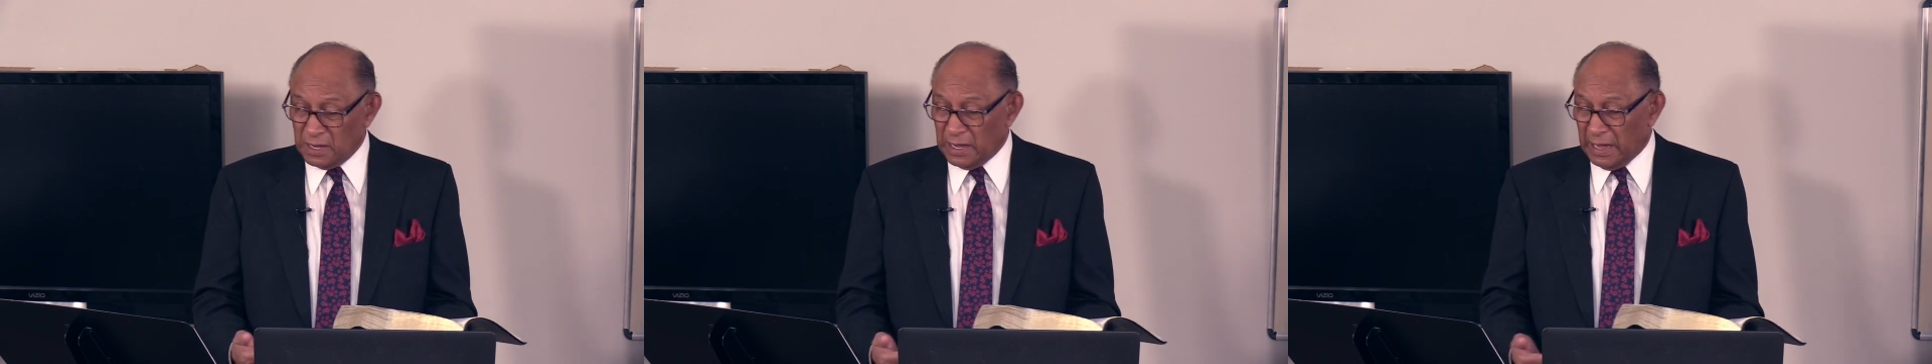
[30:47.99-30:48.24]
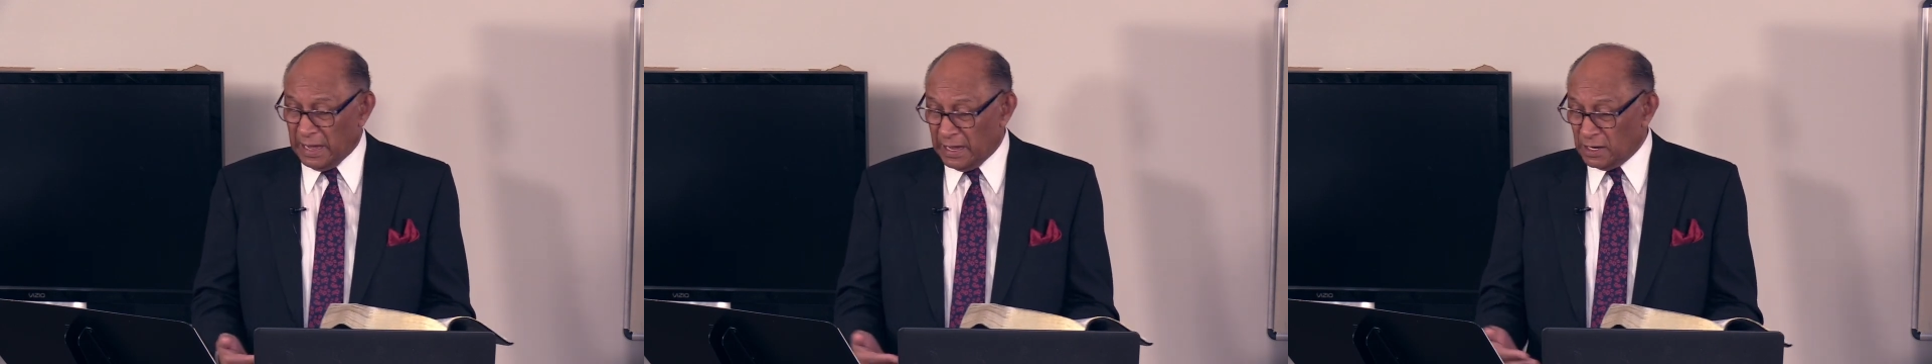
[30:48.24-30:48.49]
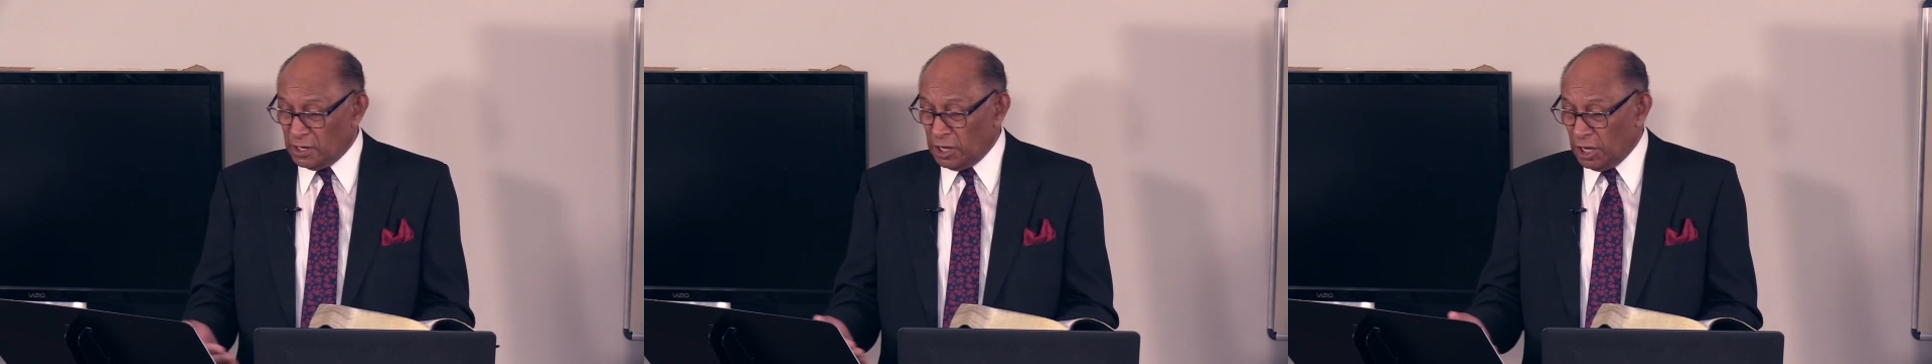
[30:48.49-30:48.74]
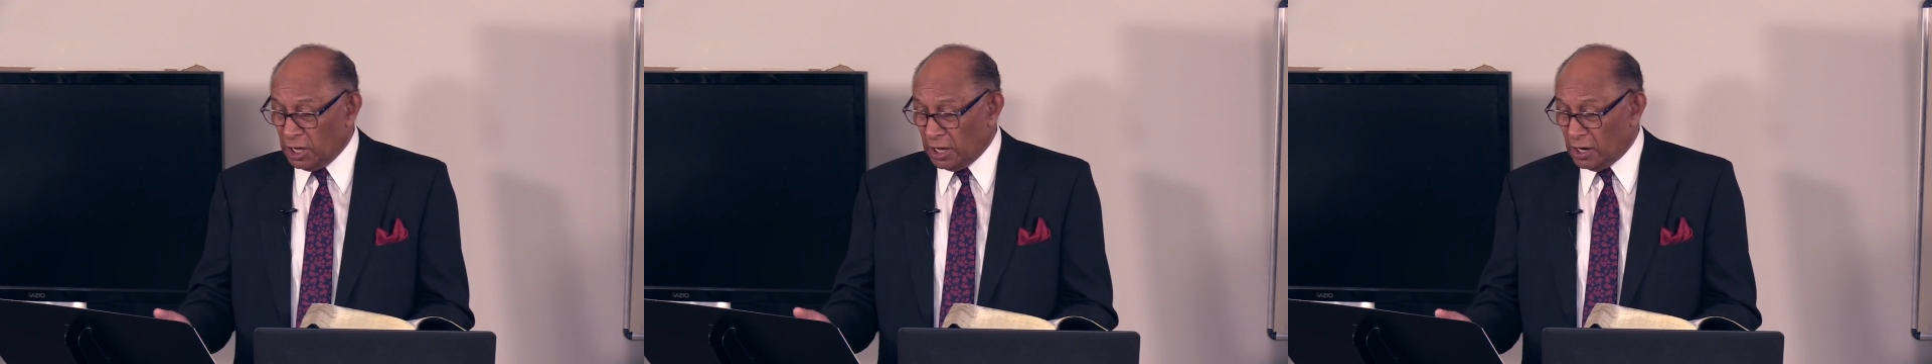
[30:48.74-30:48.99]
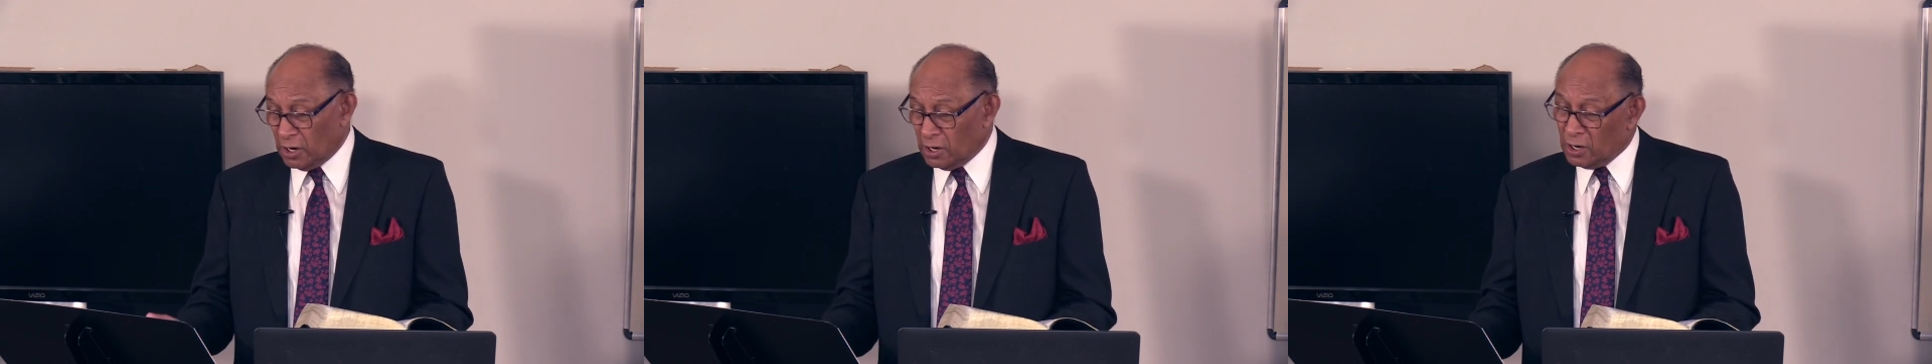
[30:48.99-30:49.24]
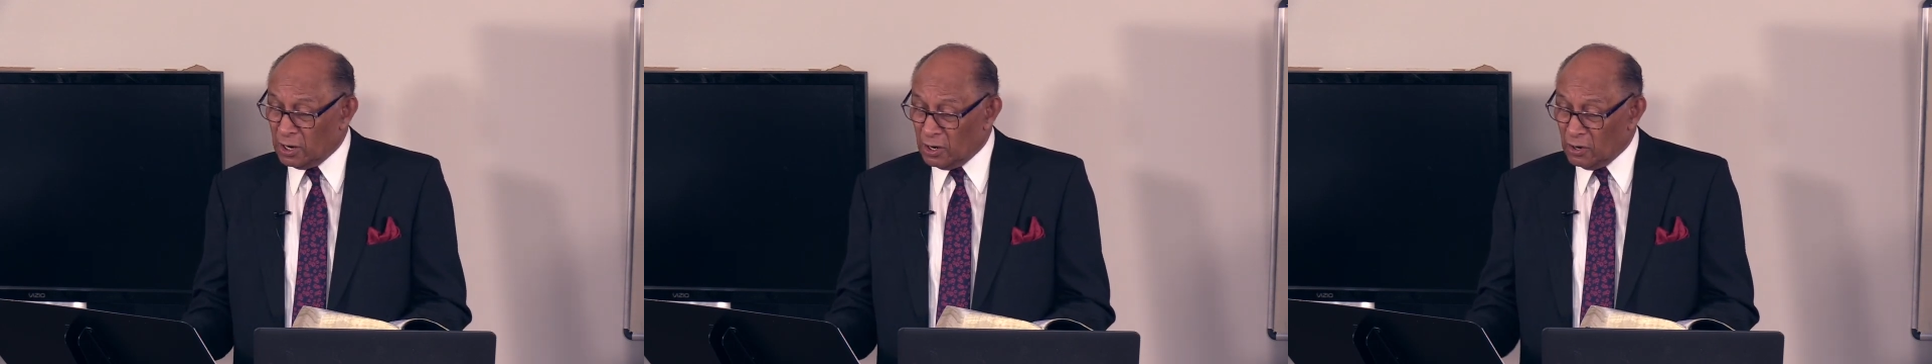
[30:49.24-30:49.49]
and He can
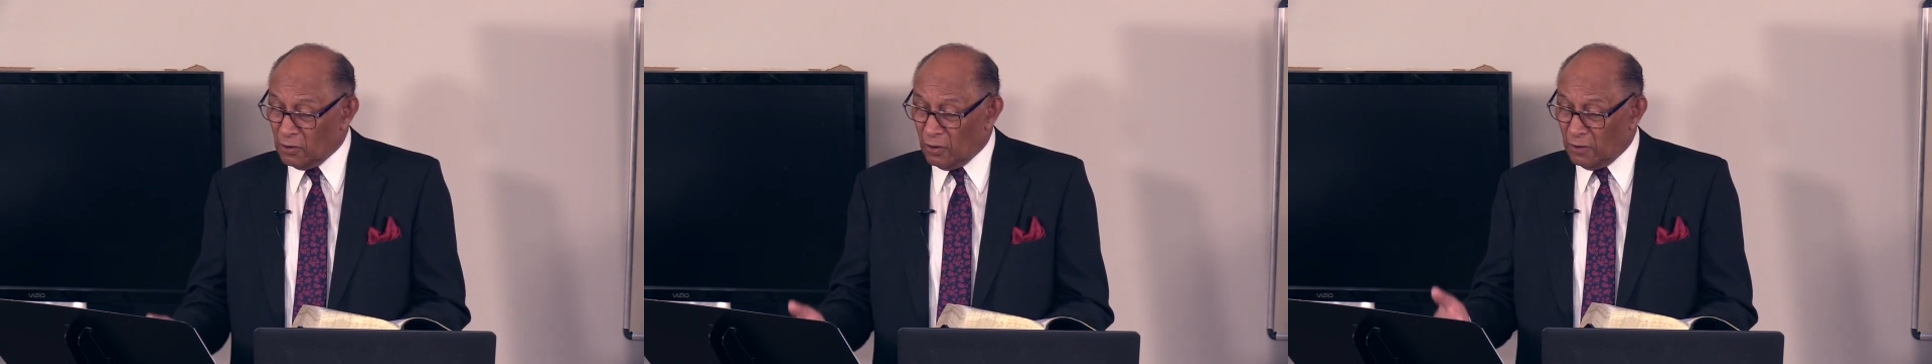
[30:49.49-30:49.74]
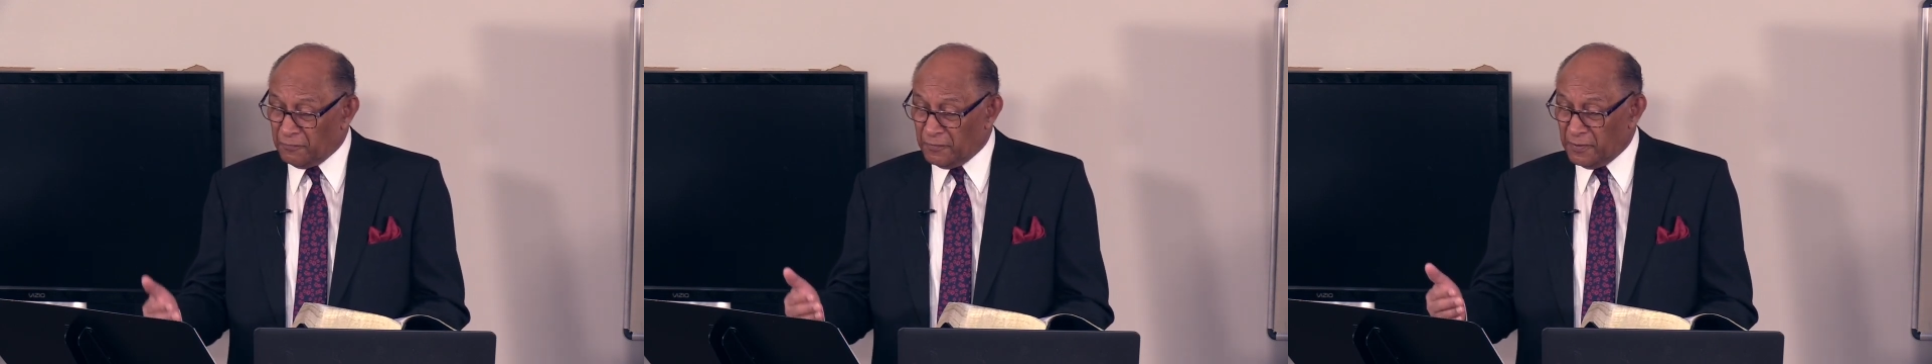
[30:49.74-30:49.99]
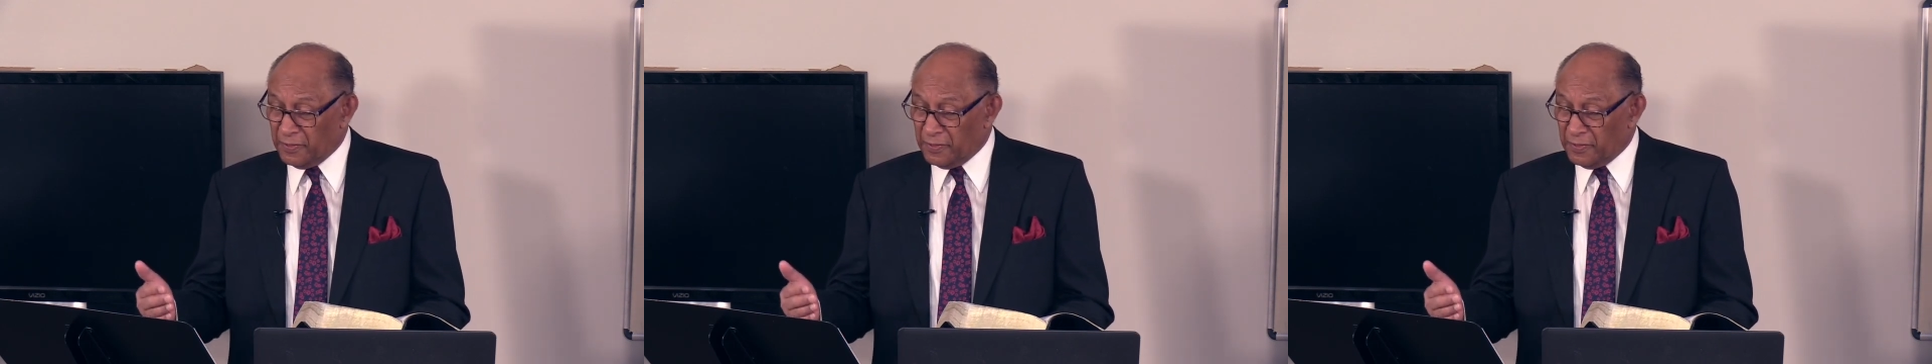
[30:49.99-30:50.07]
offer